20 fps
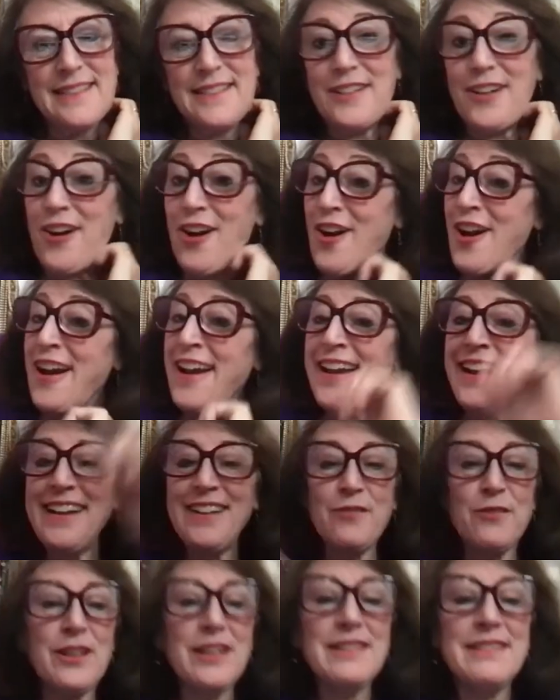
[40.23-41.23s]
All
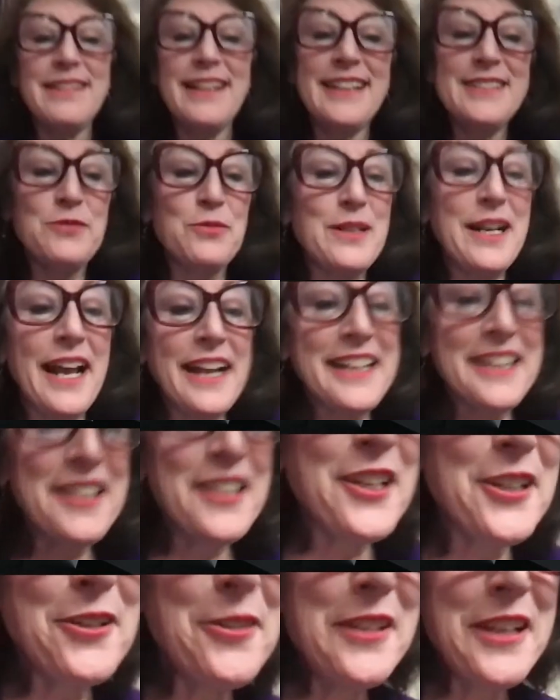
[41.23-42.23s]
right. Well, that's what I can
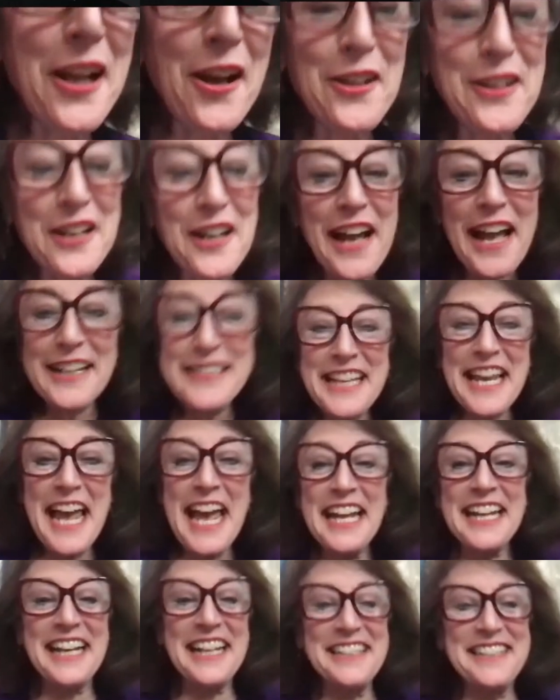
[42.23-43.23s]
do. Y'all go
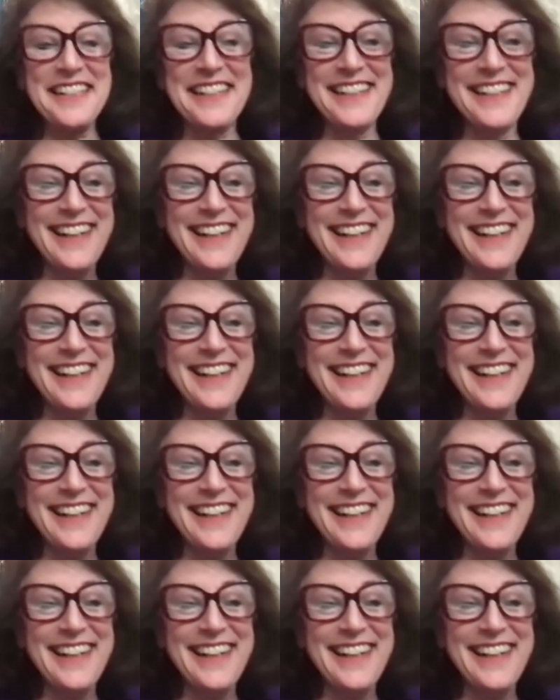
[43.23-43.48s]
ahead.